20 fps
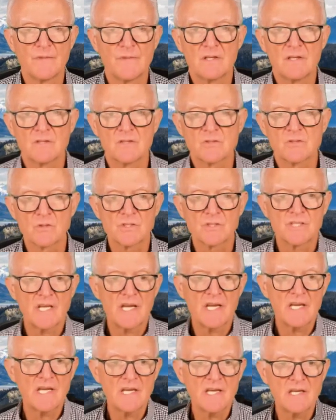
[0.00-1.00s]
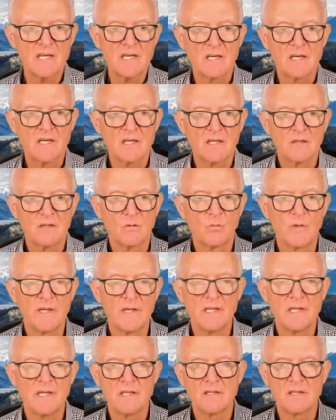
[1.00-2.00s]
So say
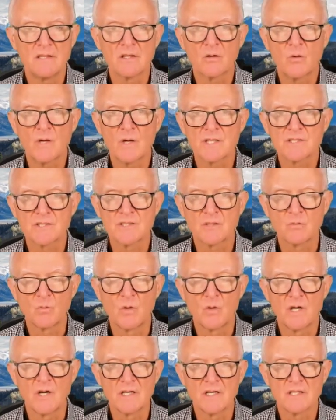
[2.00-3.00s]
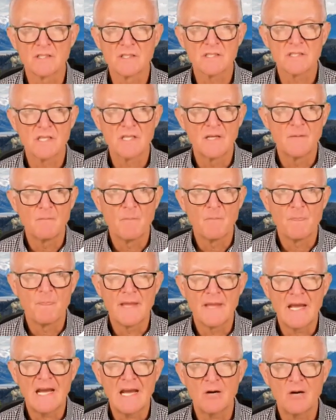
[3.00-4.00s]
the question was,
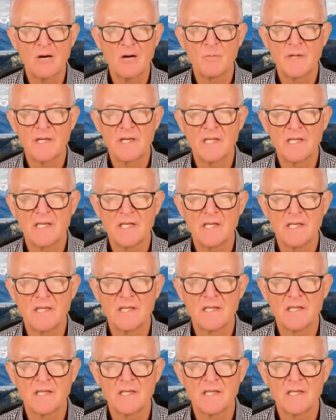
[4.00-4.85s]
how many